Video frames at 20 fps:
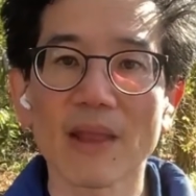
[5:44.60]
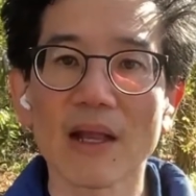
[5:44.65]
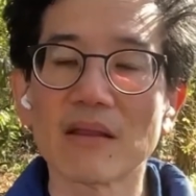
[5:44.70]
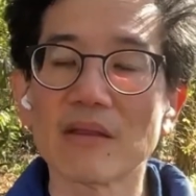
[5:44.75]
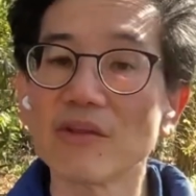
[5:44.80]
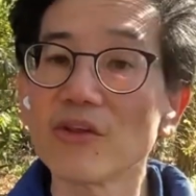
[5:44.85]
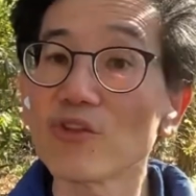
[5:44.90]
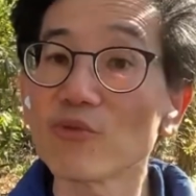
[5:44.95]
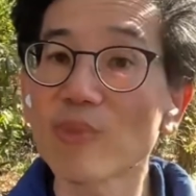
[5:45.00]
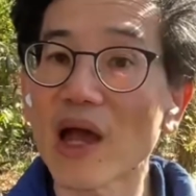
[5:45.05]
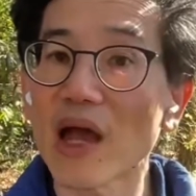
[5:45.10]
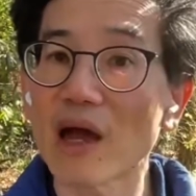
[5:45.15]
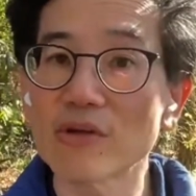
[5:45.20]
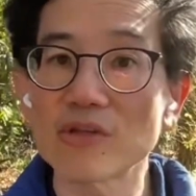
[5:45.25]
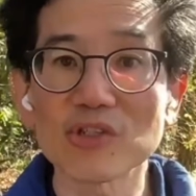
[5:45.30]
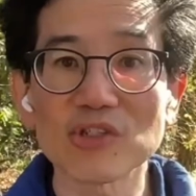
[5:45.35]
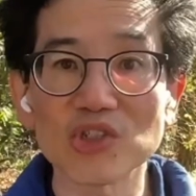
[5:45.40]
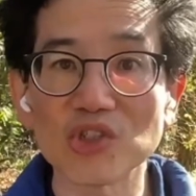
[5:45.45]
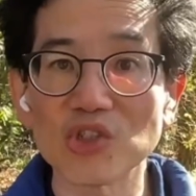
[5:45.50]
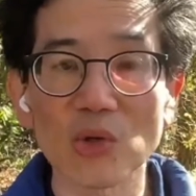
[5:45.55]
These
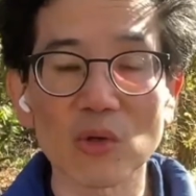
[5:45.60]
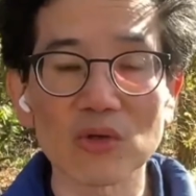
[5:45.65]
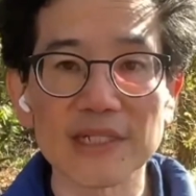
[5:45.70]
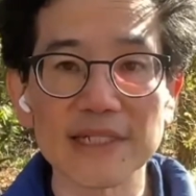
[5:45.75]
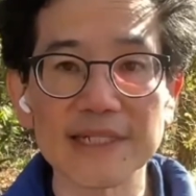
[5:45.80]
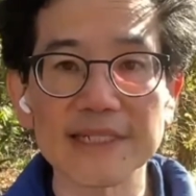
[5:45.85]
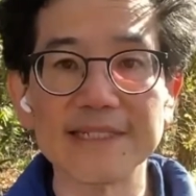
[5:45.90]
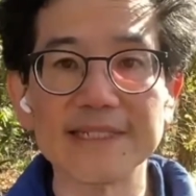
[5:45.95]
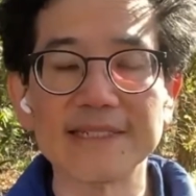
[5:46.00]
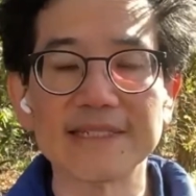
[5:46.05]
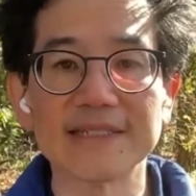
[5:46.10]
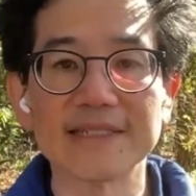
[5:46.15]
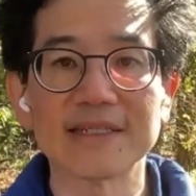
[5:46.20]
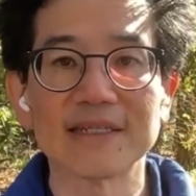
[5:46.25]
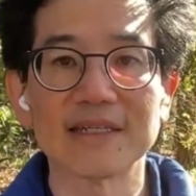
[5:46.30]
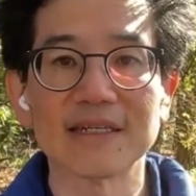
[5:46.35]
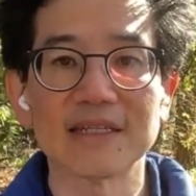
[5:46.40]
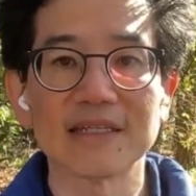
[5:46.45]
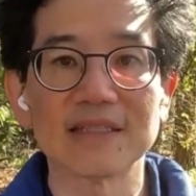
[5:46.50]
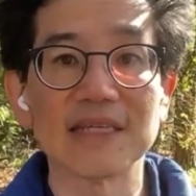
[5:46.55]
parents don't lead.
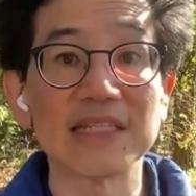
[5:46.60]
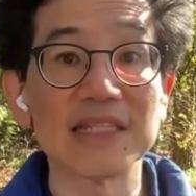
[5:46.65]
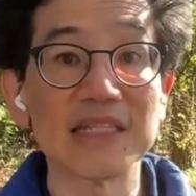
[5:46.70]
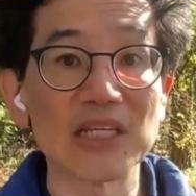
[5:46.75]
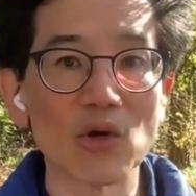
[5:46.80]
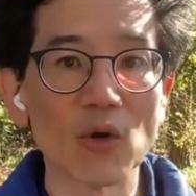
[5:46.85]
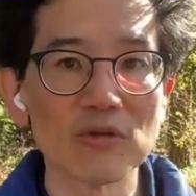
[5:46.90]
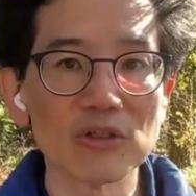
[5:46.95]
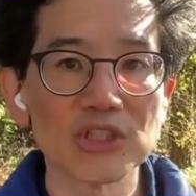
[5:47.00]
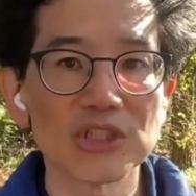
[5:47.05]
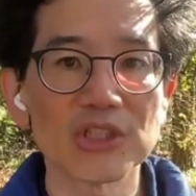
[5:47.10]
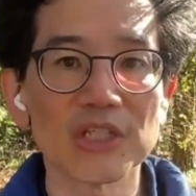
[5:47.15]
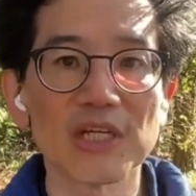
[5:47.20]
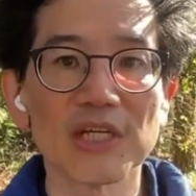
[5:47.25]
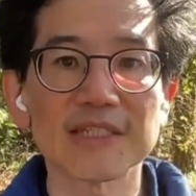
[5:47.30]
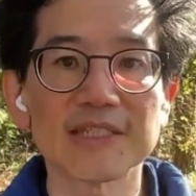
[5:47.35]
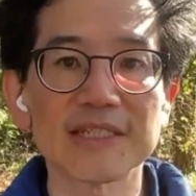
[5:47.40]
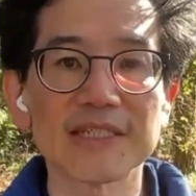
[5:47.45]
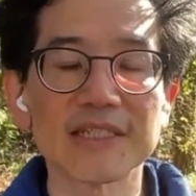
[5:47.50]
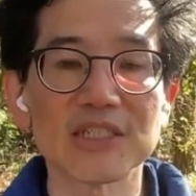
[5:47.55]
They
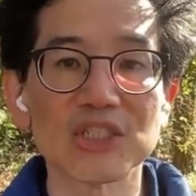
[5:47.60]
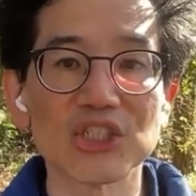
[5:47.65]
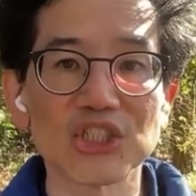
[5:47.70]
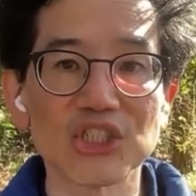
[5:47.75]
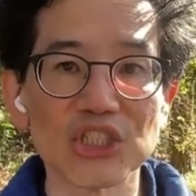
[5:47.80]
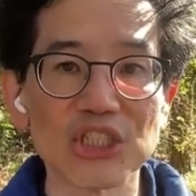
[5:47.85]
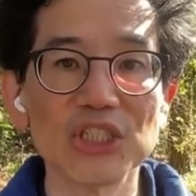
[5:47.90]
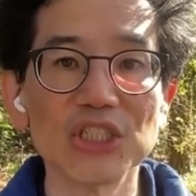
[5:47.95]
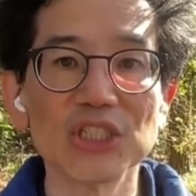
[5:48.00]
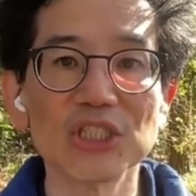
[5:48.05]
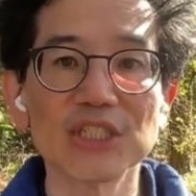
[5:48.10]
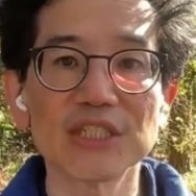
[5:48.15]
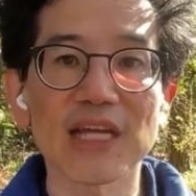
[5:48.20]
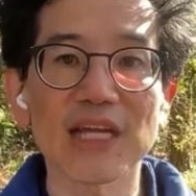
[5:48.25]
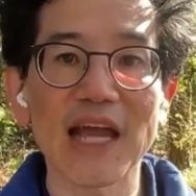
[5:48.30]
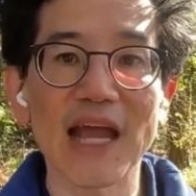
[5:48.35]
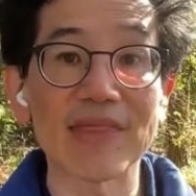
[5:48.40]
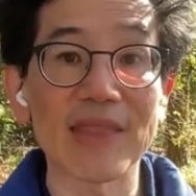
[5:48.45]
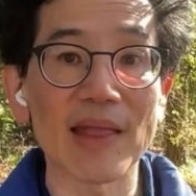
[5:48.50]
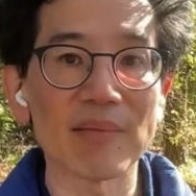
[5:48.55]
negotiate, shield,
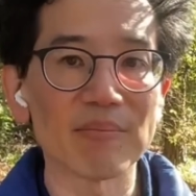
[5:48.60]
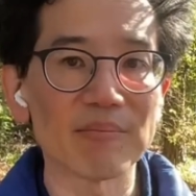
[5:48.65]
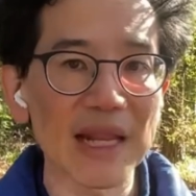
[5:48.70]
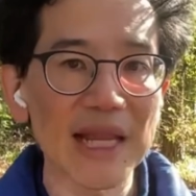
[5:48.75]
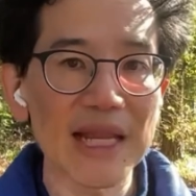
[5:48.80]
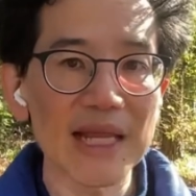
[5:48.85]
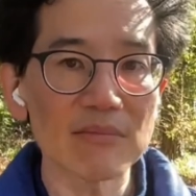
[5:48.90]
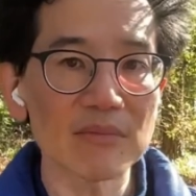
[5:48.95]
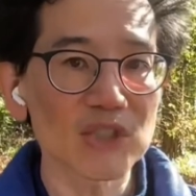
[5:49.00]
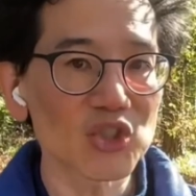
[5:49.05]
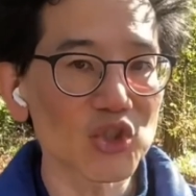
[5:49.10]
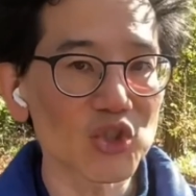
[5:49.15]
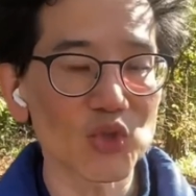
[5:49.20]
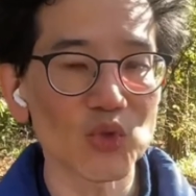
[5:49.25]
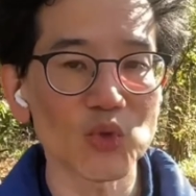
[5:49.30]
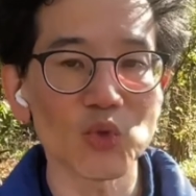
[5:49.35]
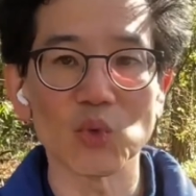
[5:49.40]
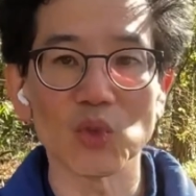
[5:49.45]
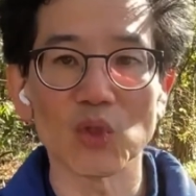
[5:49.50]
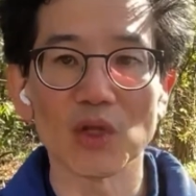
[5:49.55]
and then blame the
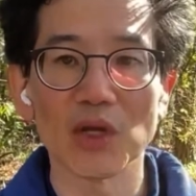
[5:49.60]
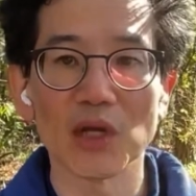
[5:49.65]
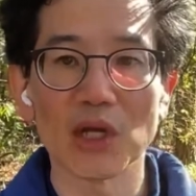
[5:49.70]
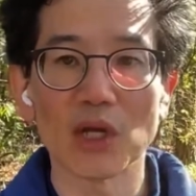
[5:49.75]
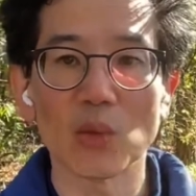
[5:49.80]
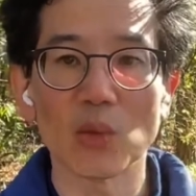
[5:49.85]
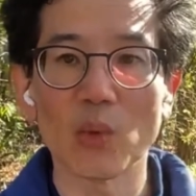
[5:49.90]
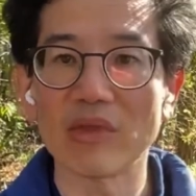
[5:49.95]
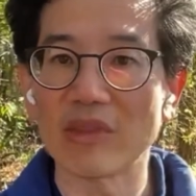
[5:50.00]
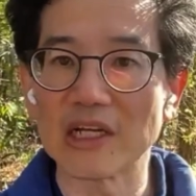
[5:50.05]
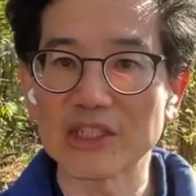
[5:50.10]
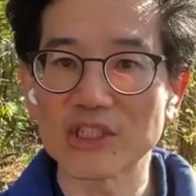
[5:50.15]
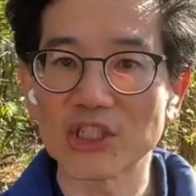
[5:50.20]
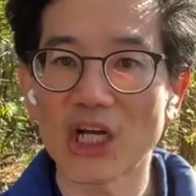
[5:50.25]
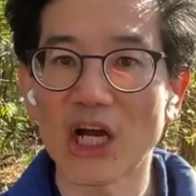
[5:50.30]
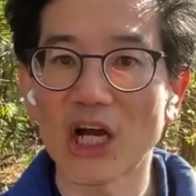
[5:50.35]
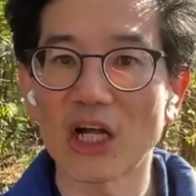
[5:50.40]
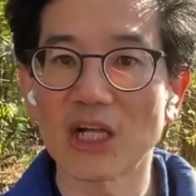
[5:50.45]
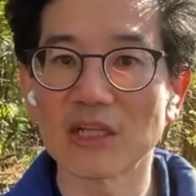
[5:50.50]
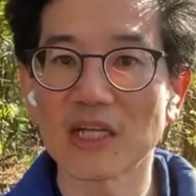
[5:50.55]
school when their
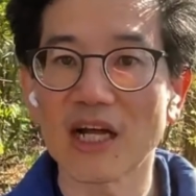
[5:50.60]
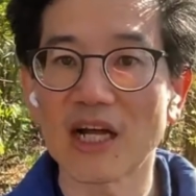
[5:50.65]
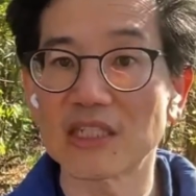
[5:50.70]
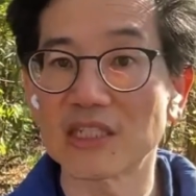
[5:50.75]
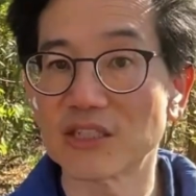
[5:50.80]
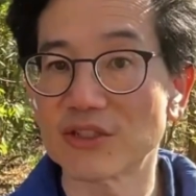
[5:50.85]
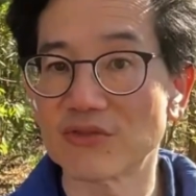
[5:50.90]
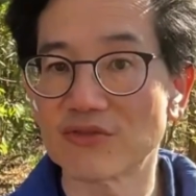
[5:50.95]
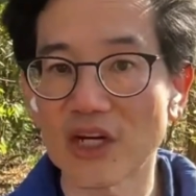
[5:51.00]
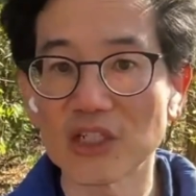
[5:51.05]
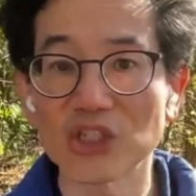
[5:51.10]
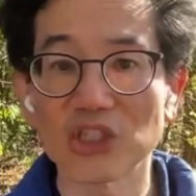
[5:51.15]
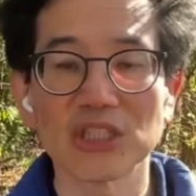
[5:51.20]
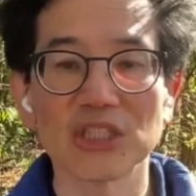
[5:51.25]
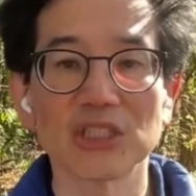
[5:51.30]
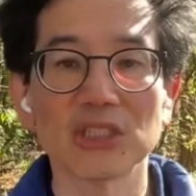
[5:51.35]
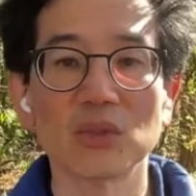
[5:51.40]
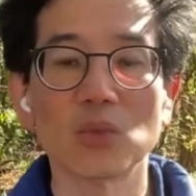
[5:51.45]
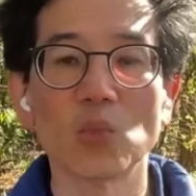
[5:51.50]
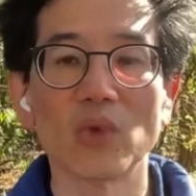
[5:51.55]
child can't
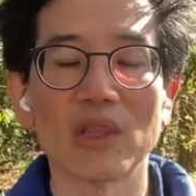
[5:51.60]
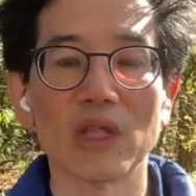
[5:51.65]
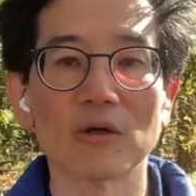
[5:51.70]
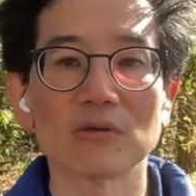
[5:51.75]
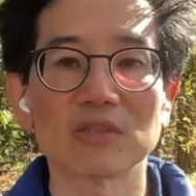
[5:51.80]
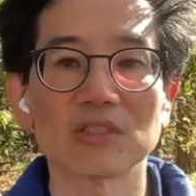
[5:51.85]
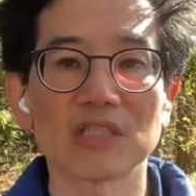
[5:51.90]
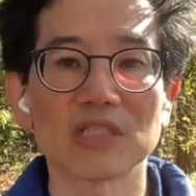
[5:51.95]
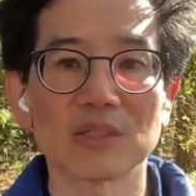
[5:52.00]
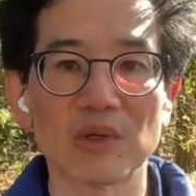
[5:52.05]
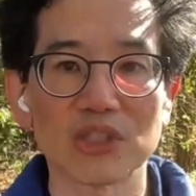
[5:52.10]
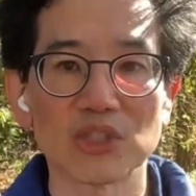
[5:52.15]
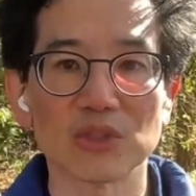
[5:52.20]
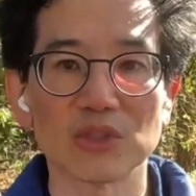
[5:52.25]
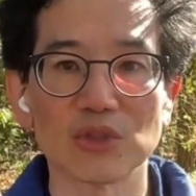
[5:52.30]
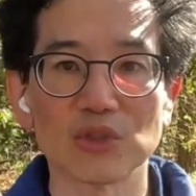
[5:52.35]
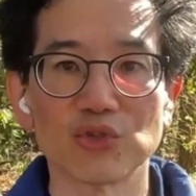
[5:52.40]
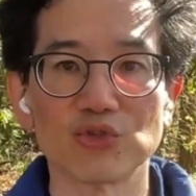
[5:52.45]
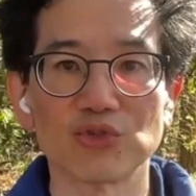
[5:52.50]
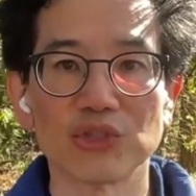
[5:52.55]
function without special
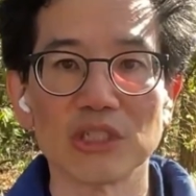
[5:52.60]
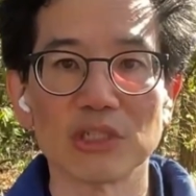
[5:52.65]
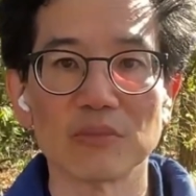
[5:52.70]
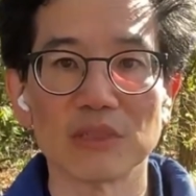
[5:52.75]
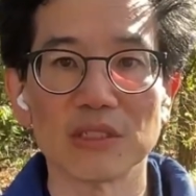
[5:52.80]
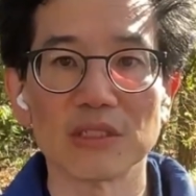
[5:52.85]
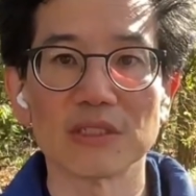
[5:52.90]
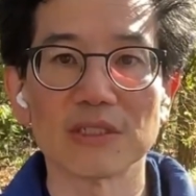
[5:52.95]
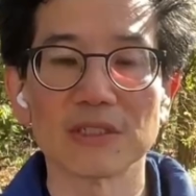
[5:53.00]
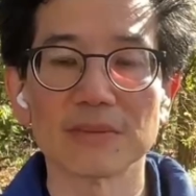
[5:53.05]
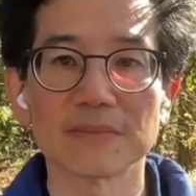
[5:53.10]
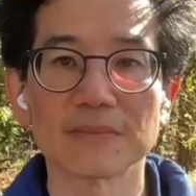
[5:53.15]
treatment.